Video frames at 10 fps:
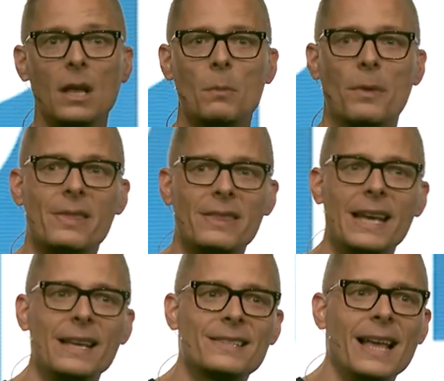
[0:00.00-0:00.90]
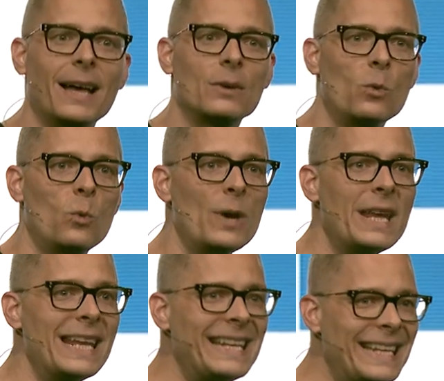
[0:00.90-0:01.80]
but the things that
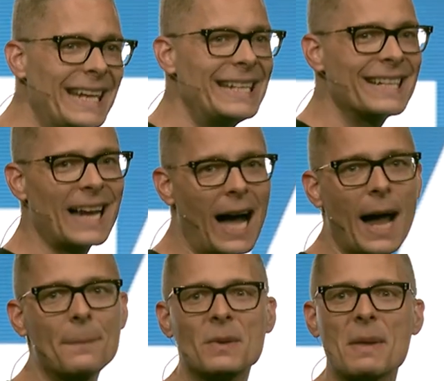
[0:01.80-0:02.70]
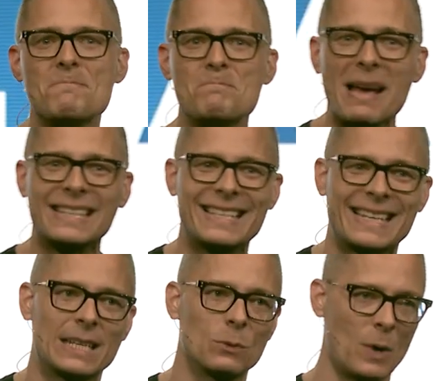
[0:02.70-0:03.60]
we need time to be
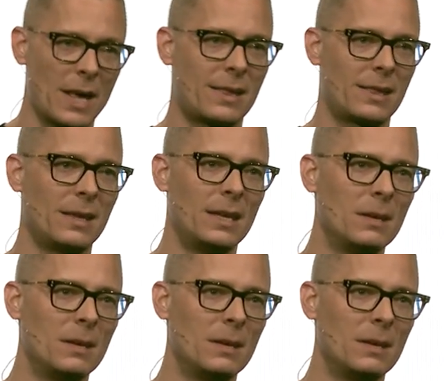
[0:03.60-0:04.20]
messy with.